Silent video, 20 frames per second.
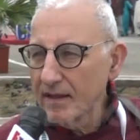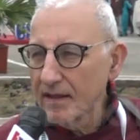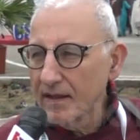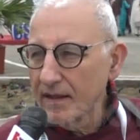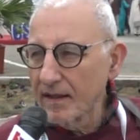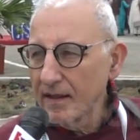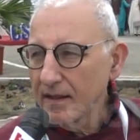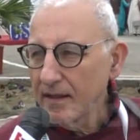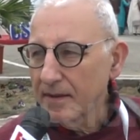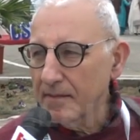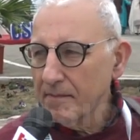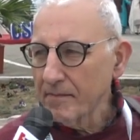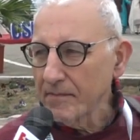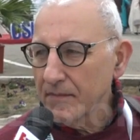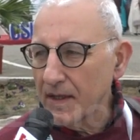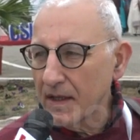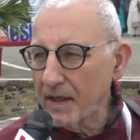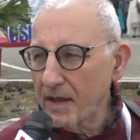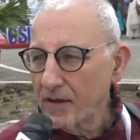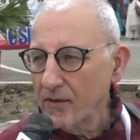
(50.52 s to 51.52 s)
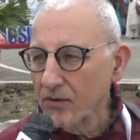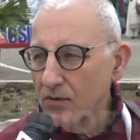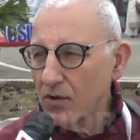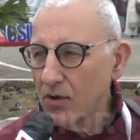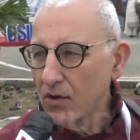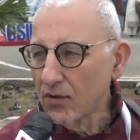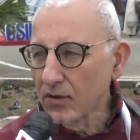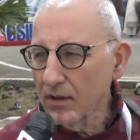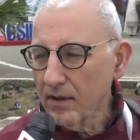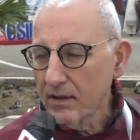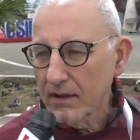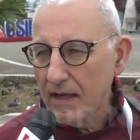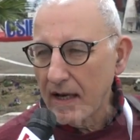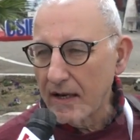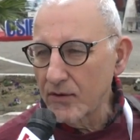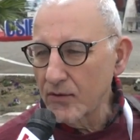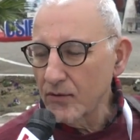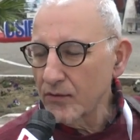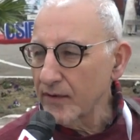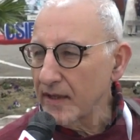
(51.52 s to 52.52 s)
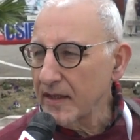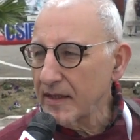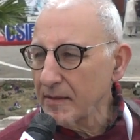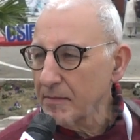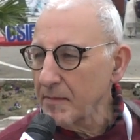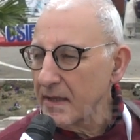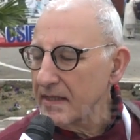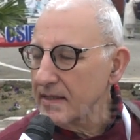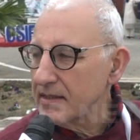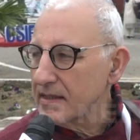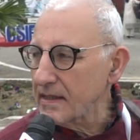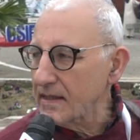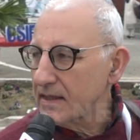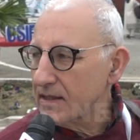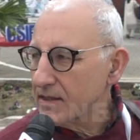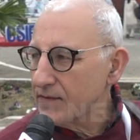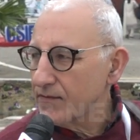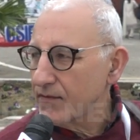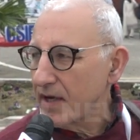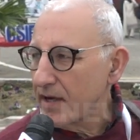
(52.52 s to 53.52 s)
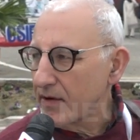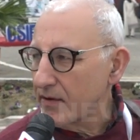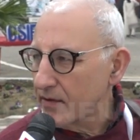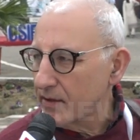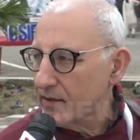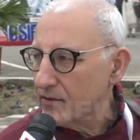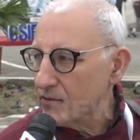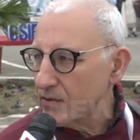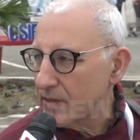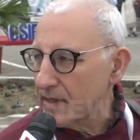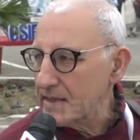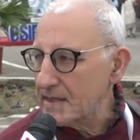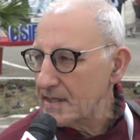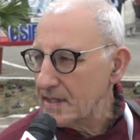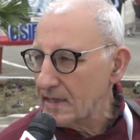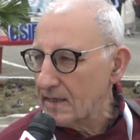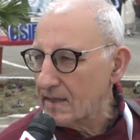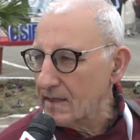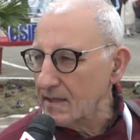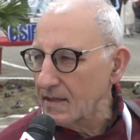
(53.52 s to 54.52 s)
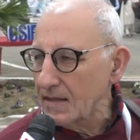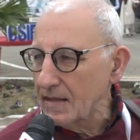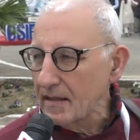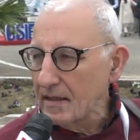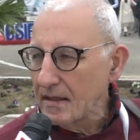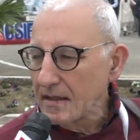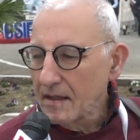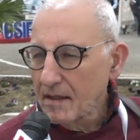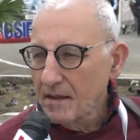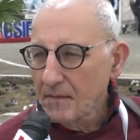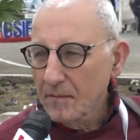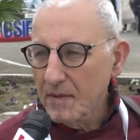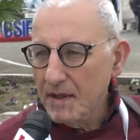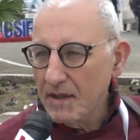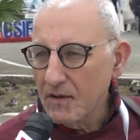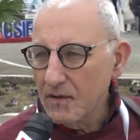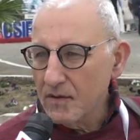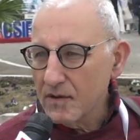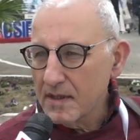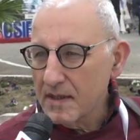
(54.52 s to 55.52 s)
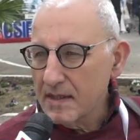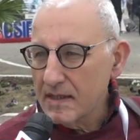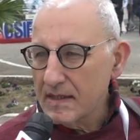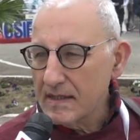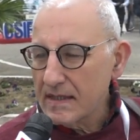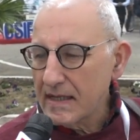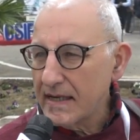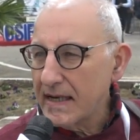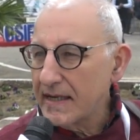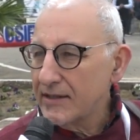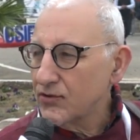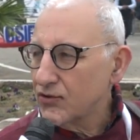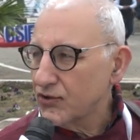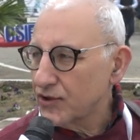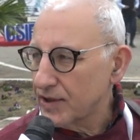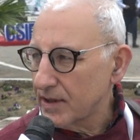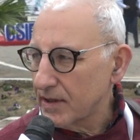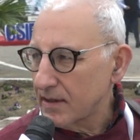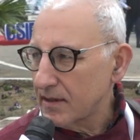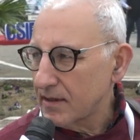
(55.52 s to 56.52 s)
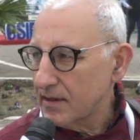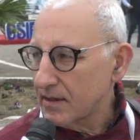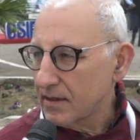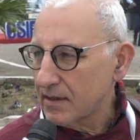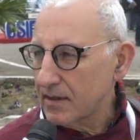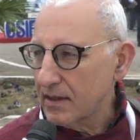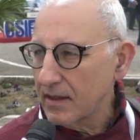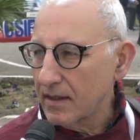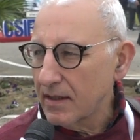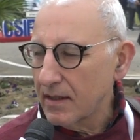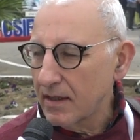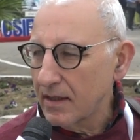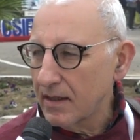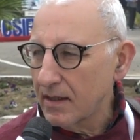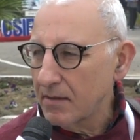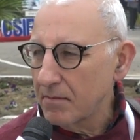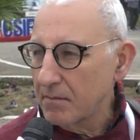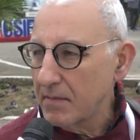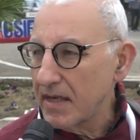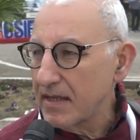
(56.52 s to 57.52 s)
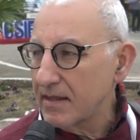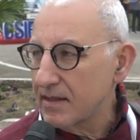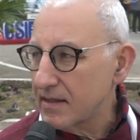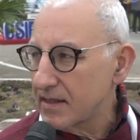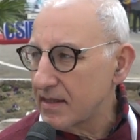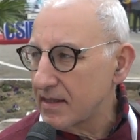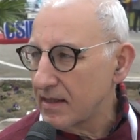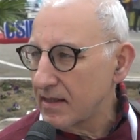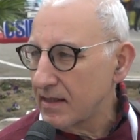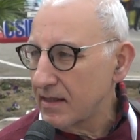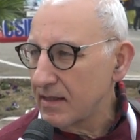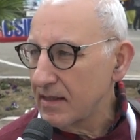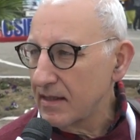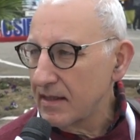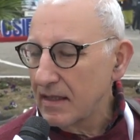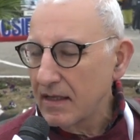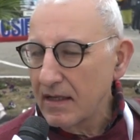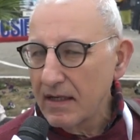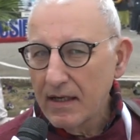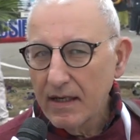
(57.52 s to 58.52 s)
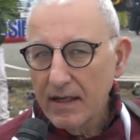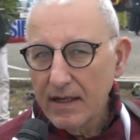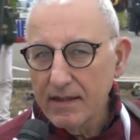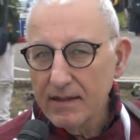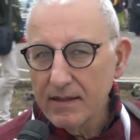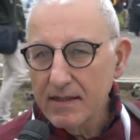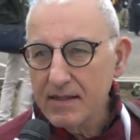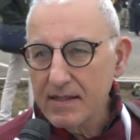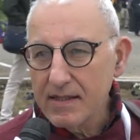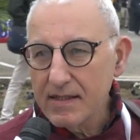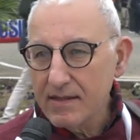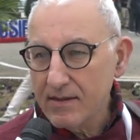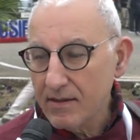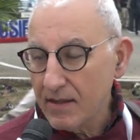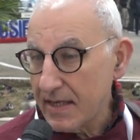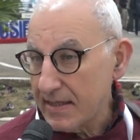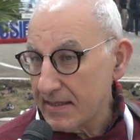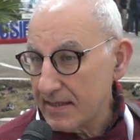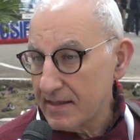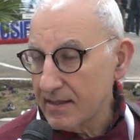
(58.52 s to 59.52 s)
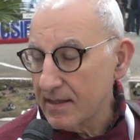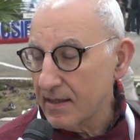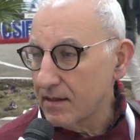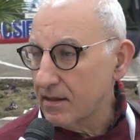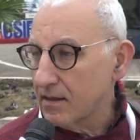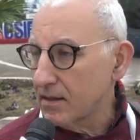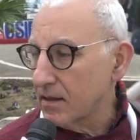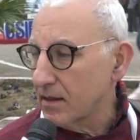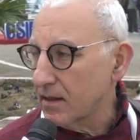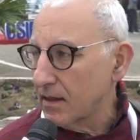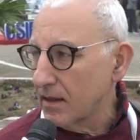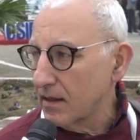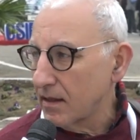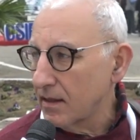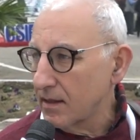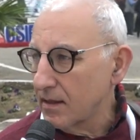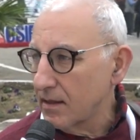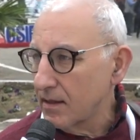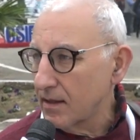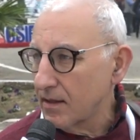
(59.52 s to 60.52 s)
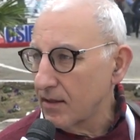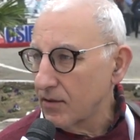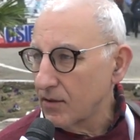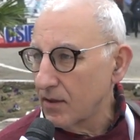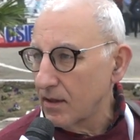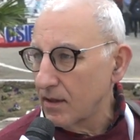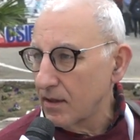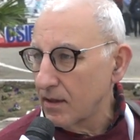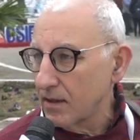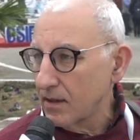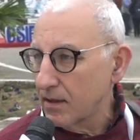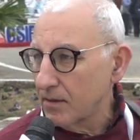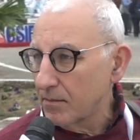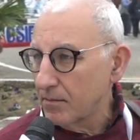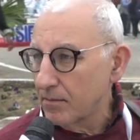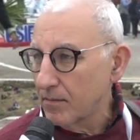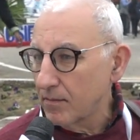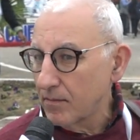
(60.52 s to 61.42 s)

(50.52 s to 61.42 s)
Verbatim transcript: uh, you know, Ayurvedic medicine is very interesting because it's an ancient medicine and is tested in, uh,